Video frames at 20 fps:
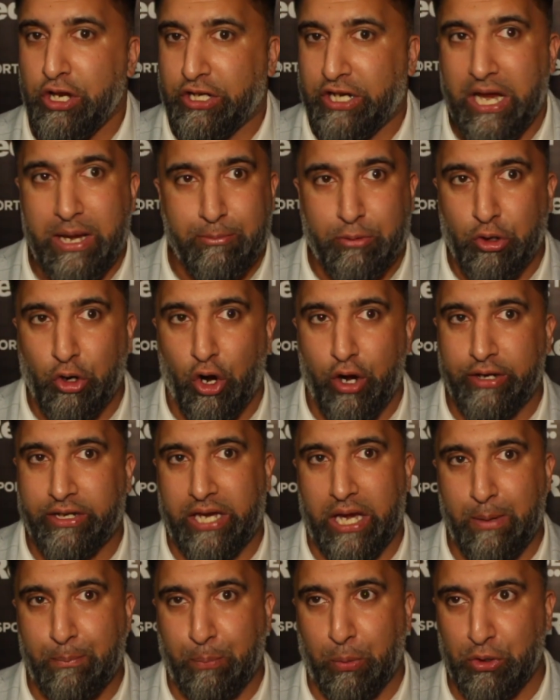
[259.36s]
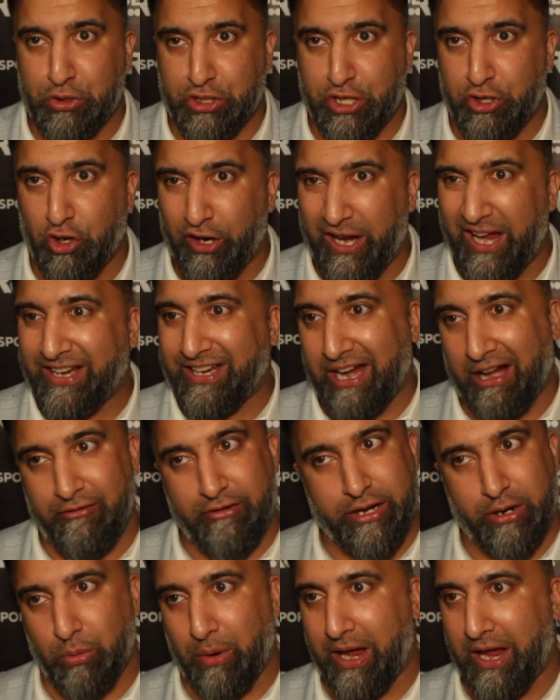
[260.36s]
keep growing, keep pushing, don't get
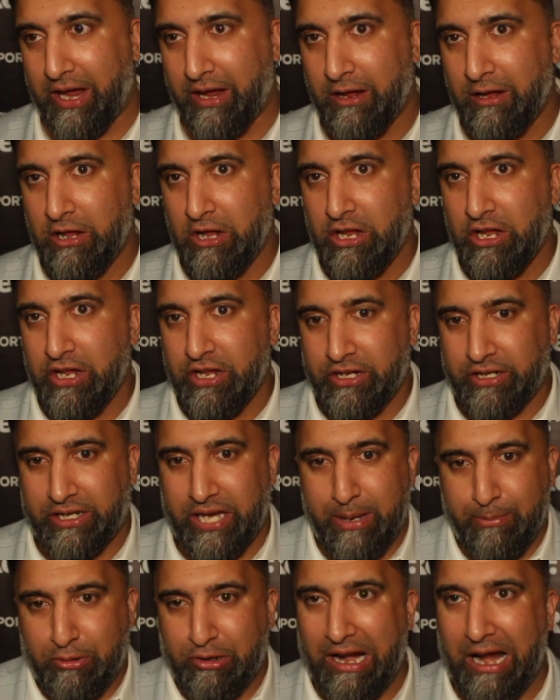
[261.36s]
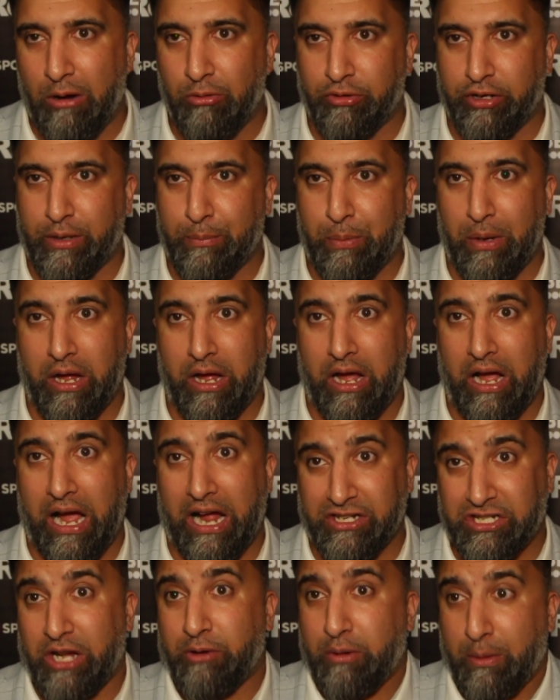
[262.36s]
carried away, keep grounded. But
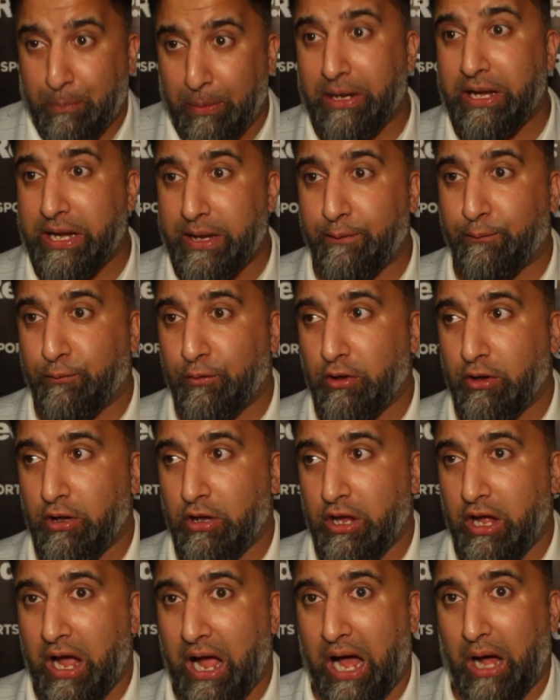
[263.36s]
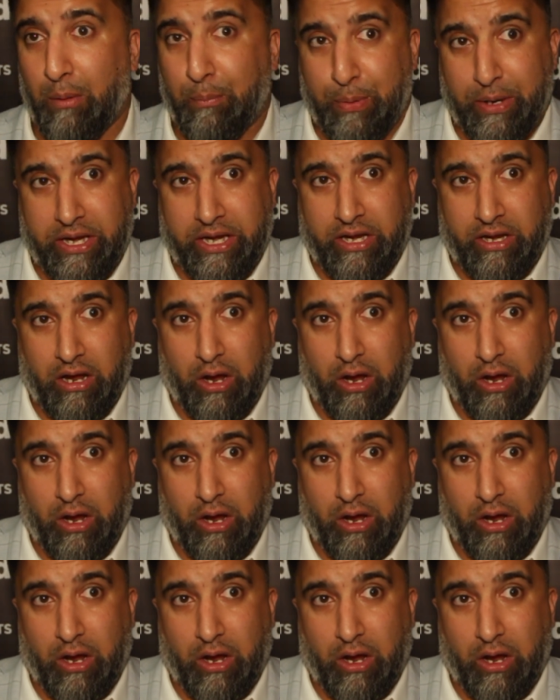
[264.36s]
I genuinely believe I'll be,